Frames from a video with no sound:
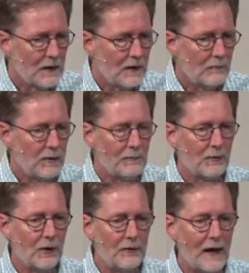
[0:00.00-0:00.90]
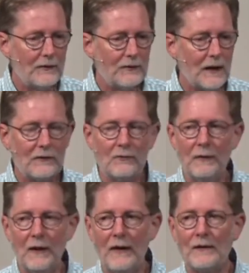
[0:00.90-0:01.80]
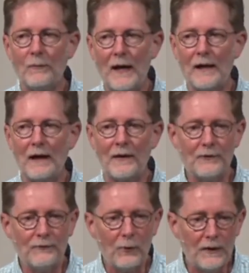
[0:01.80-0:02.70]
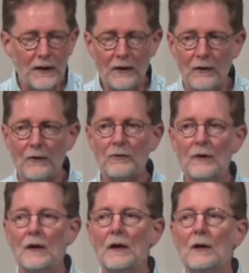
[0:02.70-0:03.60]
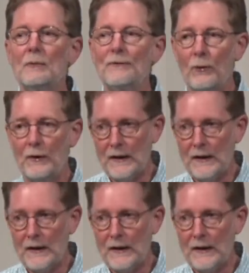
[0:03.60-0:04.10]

But Moroni said Smith had to wait another four years before he could